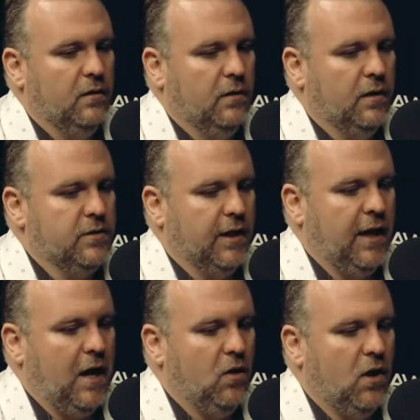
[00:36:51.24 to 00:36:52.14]
it's like
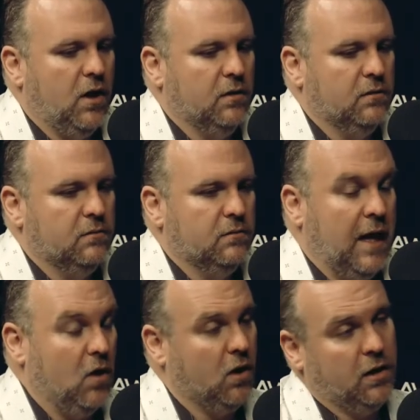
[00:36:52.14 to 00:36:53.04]
how long
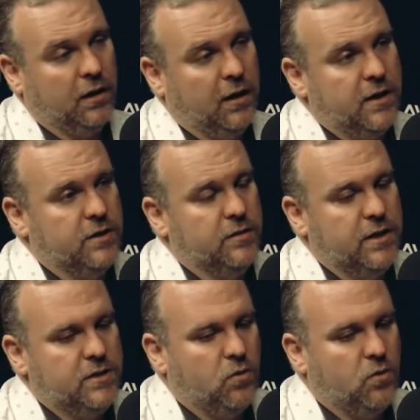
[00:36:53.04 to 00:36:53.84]
how long can I do this?